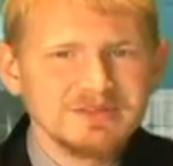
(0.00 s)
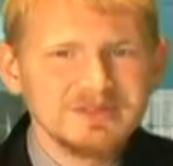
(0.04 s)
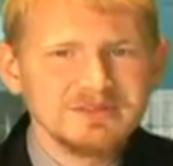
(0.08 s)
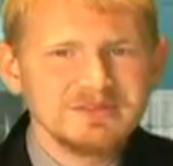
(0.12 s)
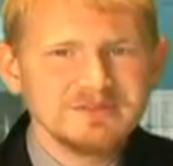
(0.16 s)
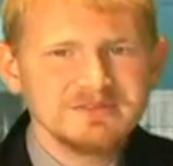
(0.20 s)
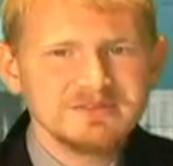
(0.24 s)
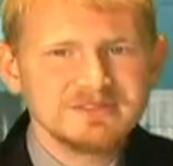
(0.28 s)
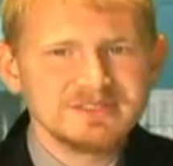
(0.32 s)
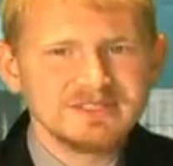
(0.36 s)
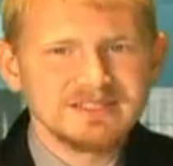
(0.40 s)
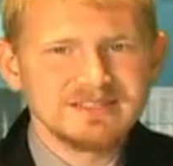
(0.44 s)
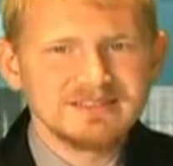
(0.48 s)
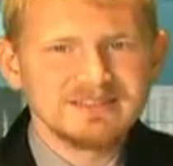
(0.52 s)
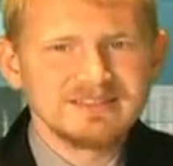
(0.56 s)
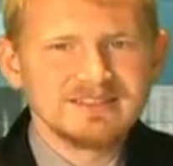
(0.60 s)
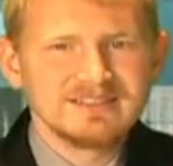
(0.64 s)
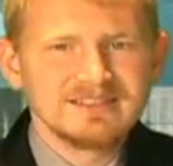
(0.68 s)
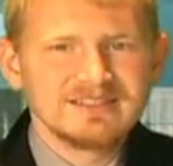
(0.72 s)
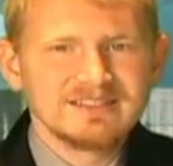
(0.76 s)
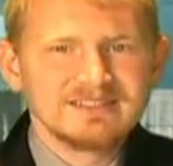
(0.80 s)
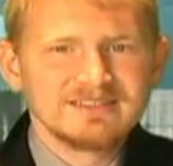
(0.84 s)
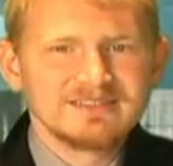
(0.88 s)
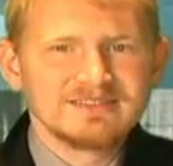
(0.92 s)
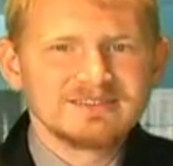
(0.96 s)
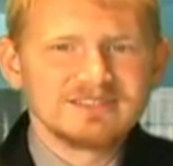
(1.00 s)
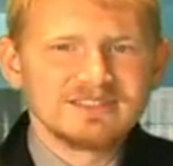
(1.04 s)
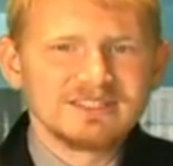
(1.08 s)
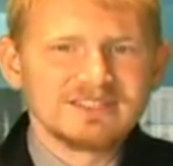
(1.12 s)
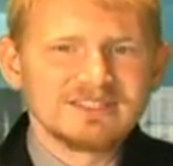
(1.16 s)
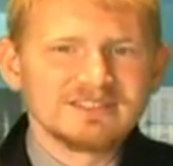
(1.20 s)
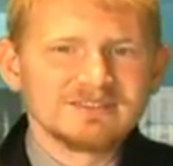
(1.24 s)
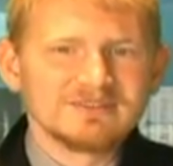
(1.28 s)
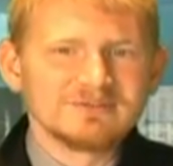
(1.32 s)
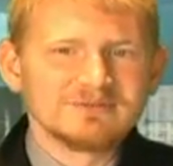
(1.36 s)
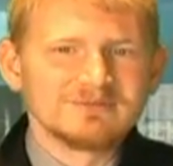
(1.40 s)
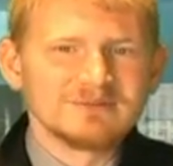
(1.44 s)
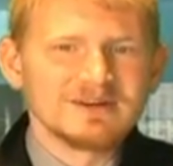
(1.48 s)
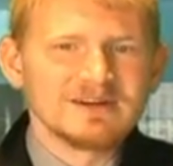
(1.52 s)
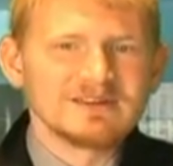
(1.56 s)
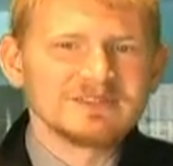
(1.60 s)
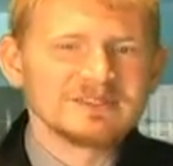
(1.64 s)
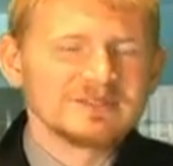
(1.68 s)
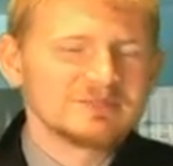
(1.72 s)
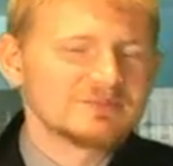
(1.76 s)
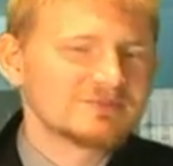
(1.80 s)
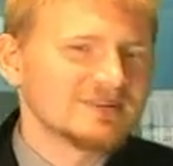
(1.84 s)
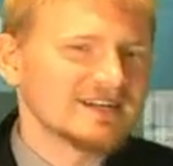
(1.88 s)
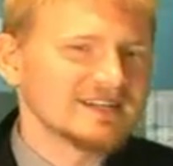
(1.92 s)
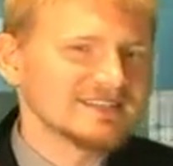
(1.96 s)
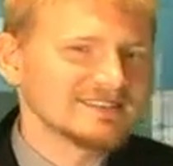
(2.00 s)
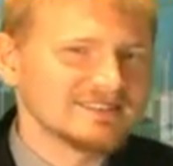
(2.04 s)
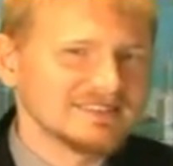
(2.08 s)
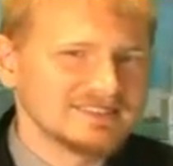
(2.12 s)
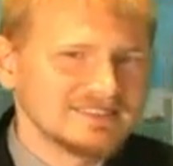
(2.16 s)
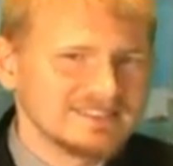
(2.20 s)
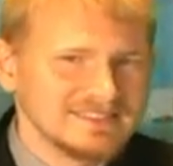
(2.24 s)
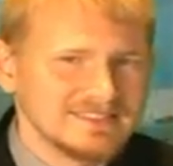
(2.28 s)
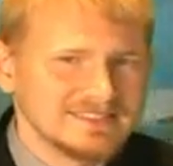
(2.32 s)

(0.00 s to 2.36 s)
to use it. So while this process